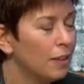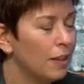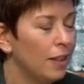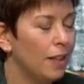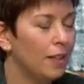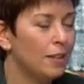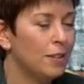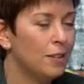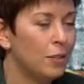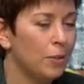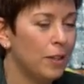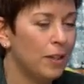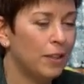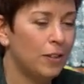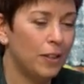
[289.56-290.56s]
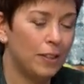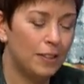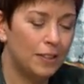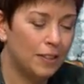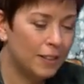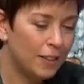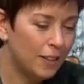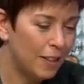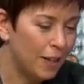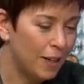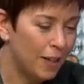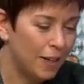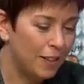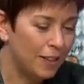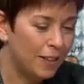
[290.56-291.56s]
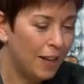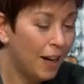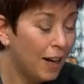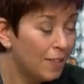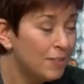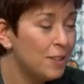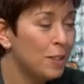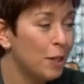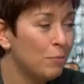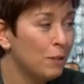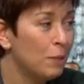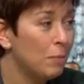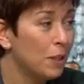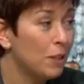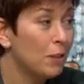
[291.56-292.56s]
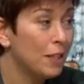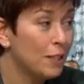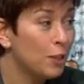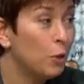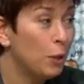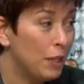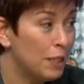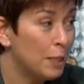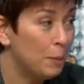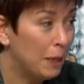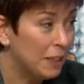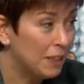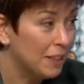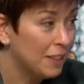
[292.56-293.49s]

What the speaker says: And so I have to tell people there is no easy button.